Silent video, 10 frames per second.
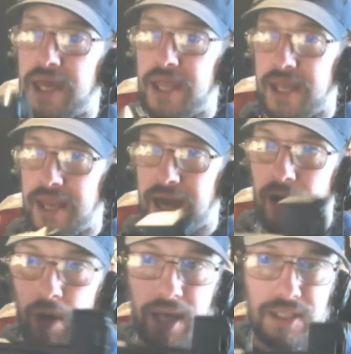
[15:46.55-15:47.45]
in and
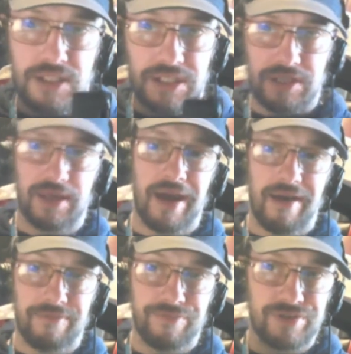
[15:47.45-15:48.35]
out, I can see
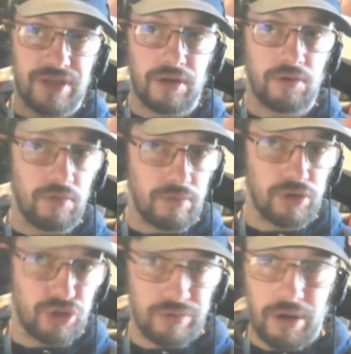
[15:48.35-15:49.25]
every single
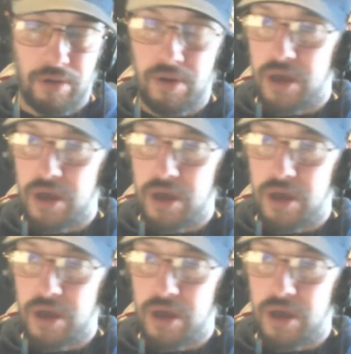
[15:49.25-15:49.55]
control.